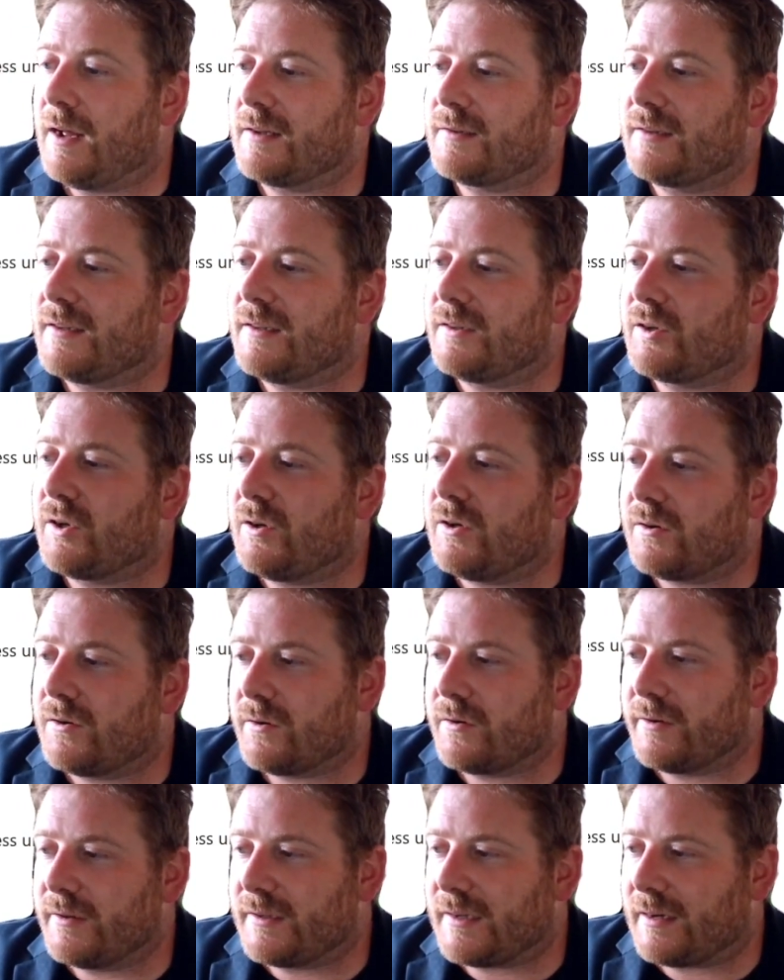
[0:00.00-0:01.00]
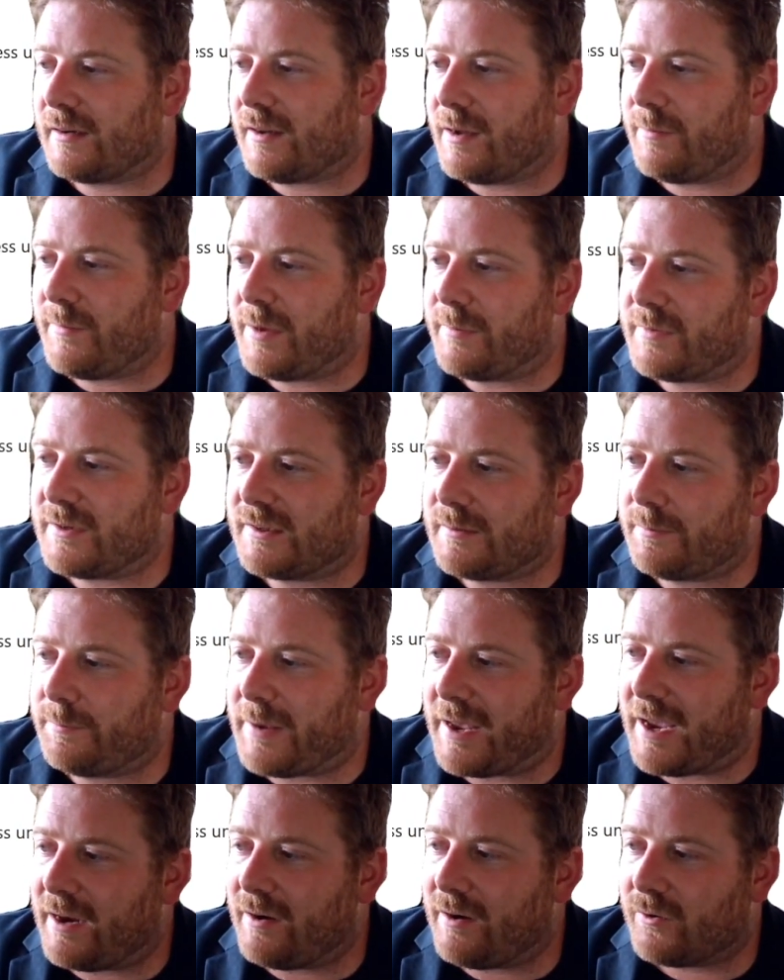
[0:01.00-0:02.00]
Since core and satellite members
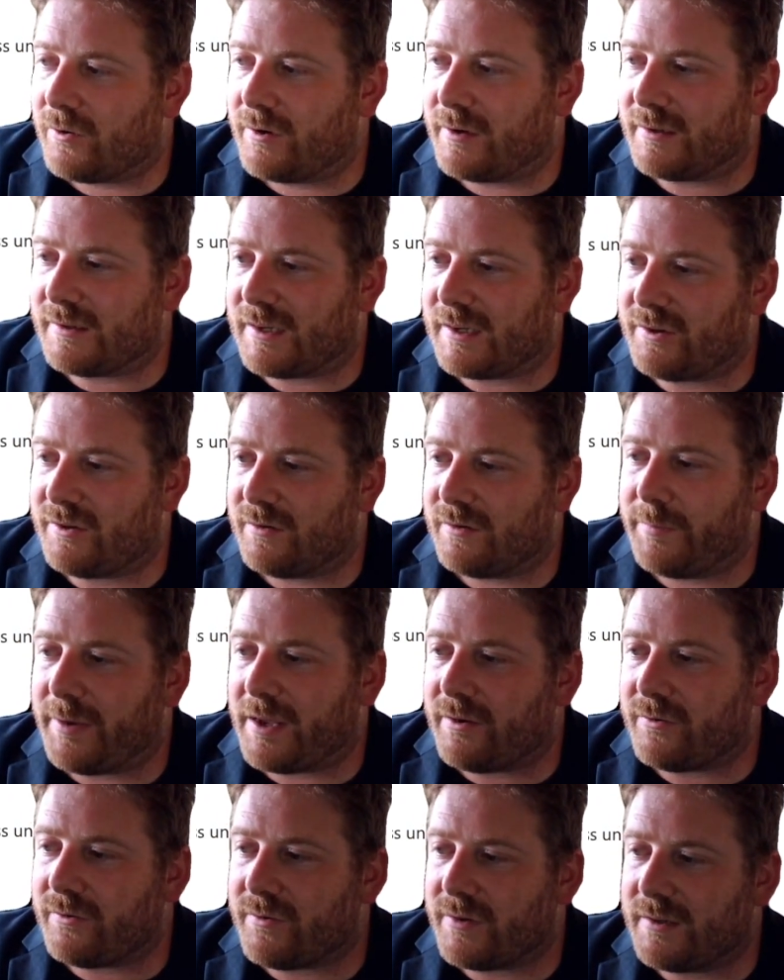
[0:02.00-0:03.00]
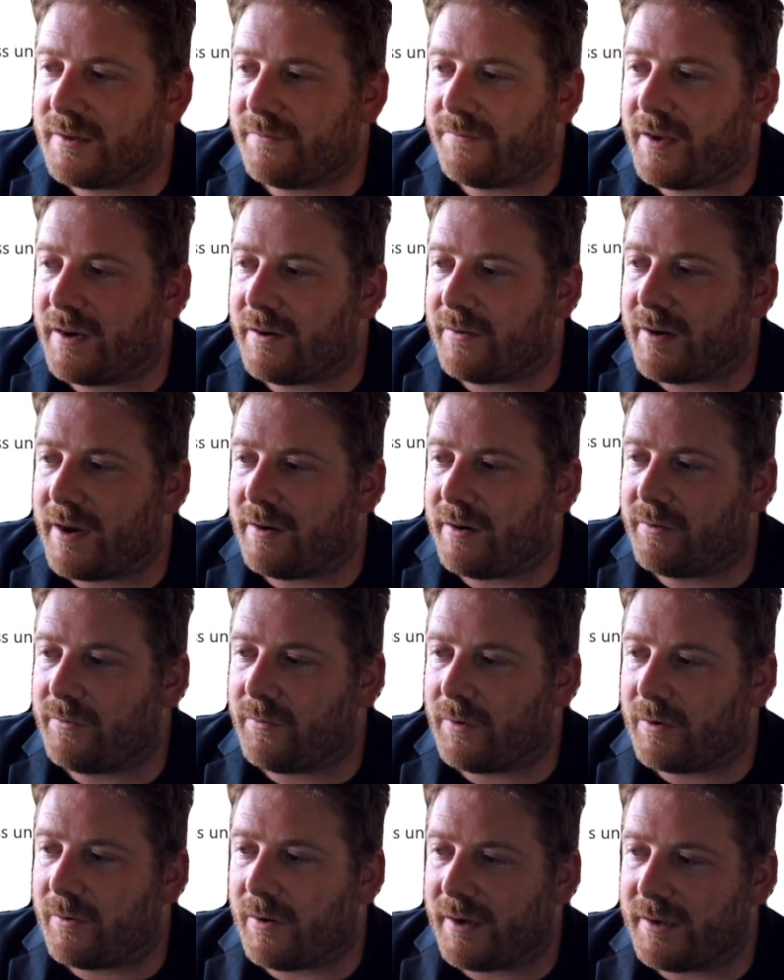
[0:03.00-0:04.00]
span organizational boundaries, federated
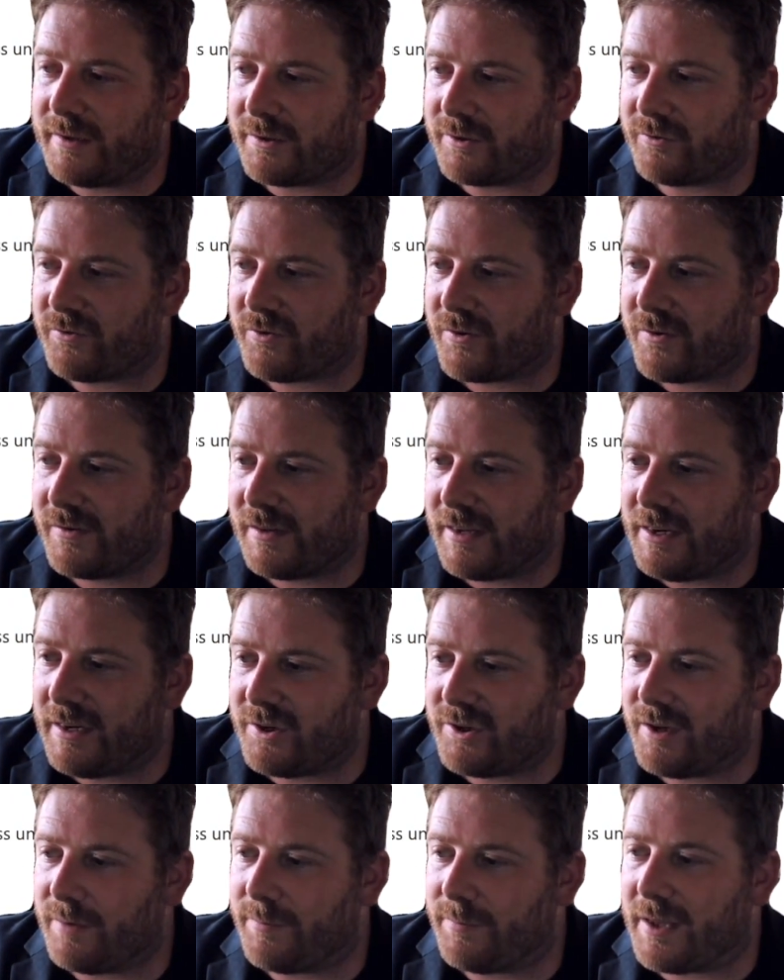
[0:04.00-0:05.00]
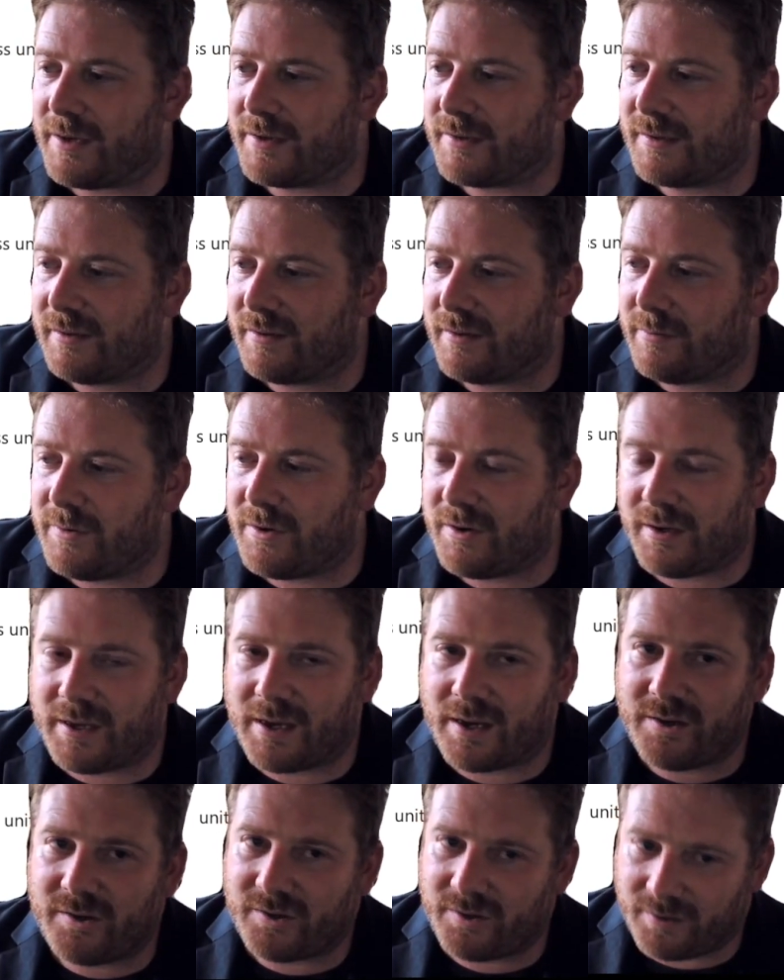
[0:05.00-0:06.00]
requires strong leadership, excellent
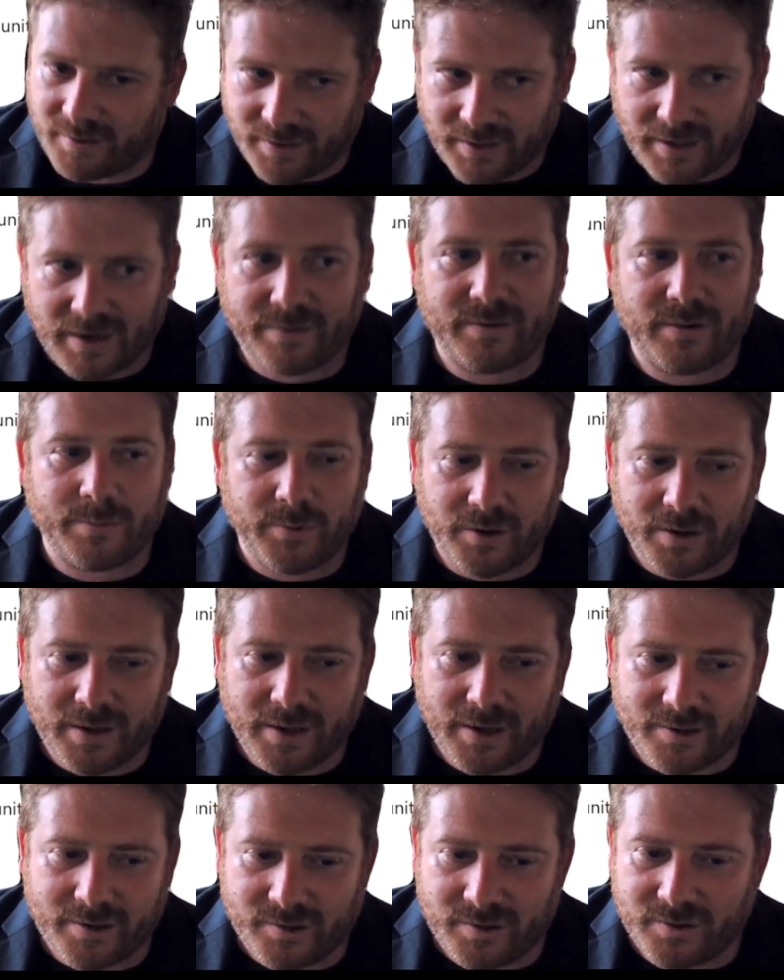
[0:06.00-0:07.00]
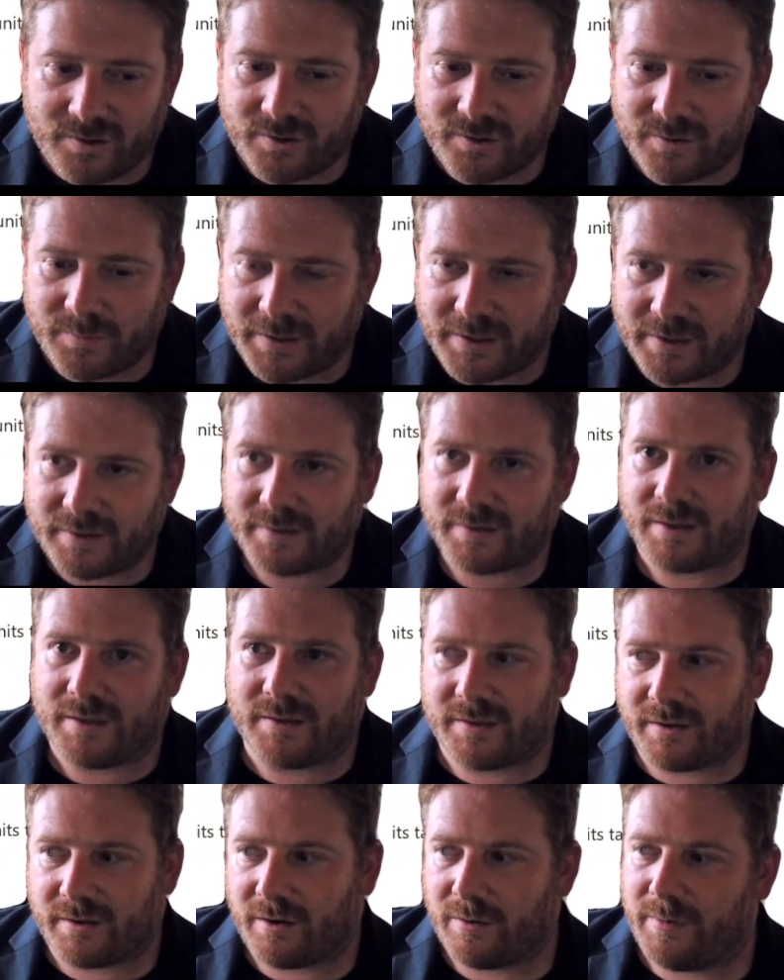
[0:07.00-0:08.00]
communication. You're going to have communication issues because
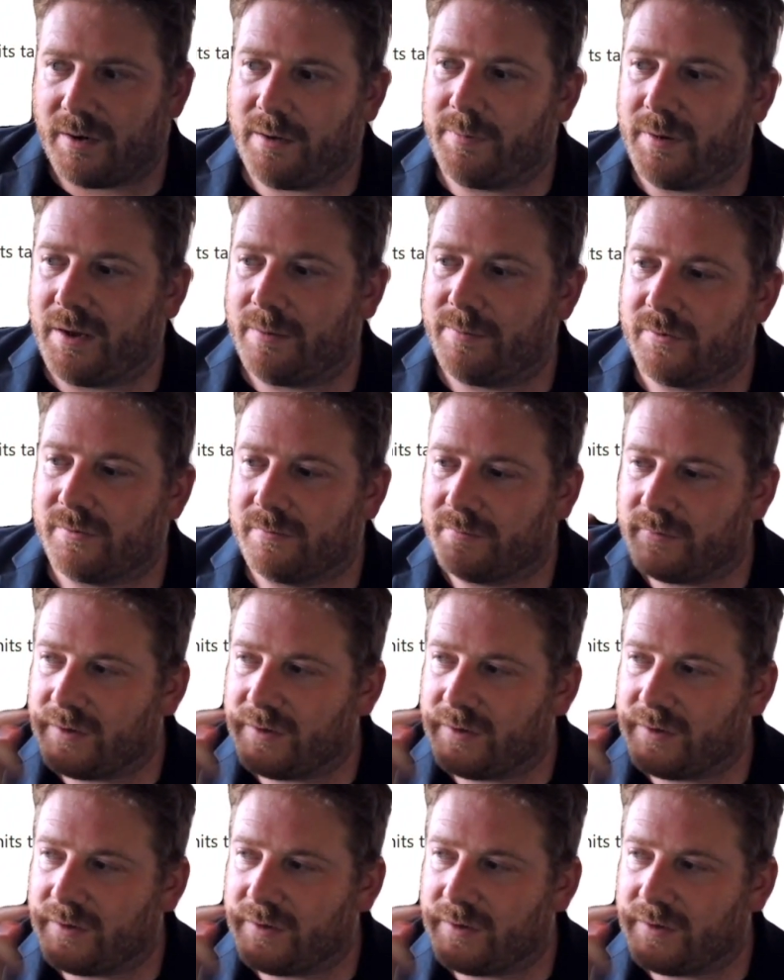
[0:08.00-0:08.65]
there's so many people.